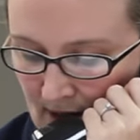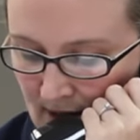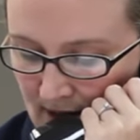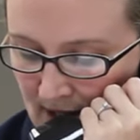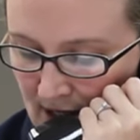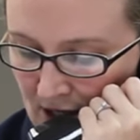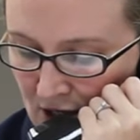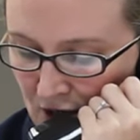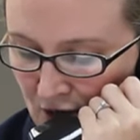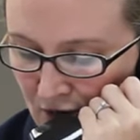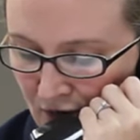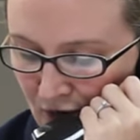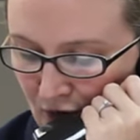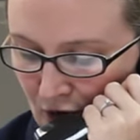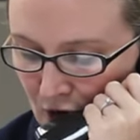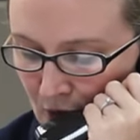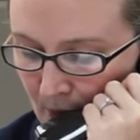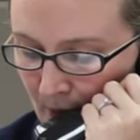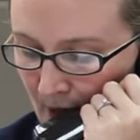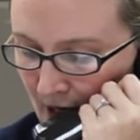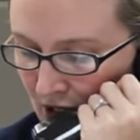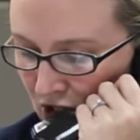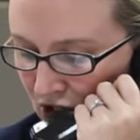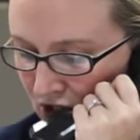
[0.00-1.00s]
Thank you for your
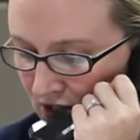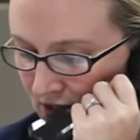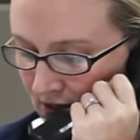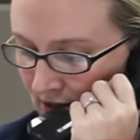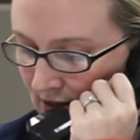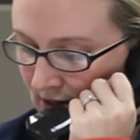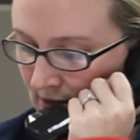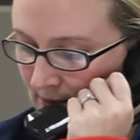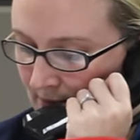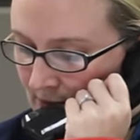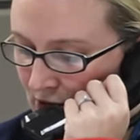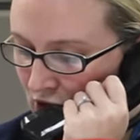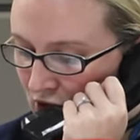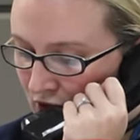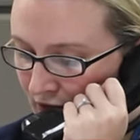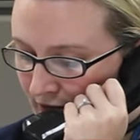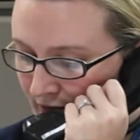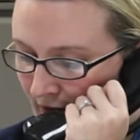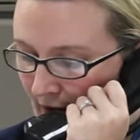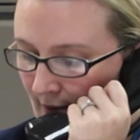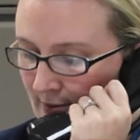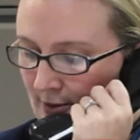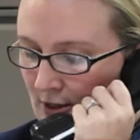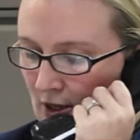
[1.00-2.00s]
patience, Mr.
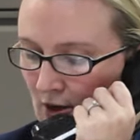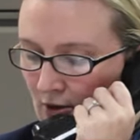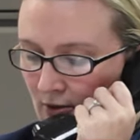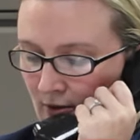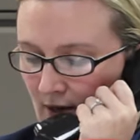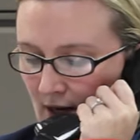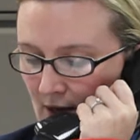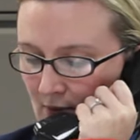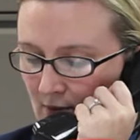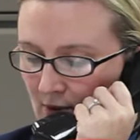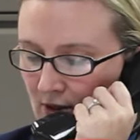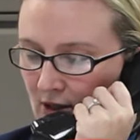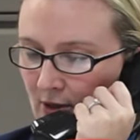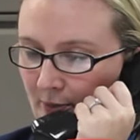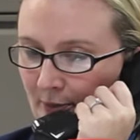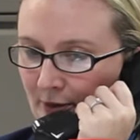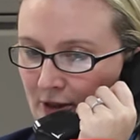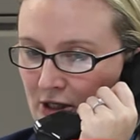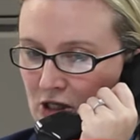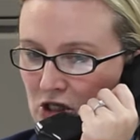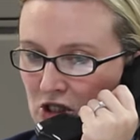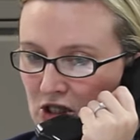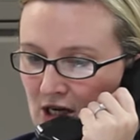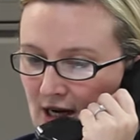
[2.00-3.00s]
Fabio. I really
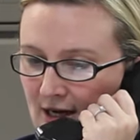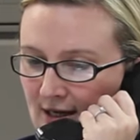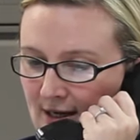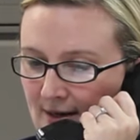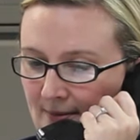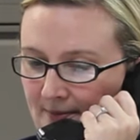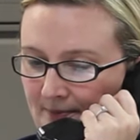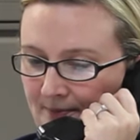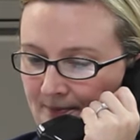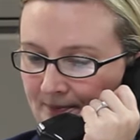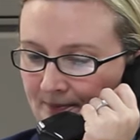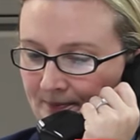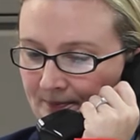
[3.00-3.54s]
appreciate it.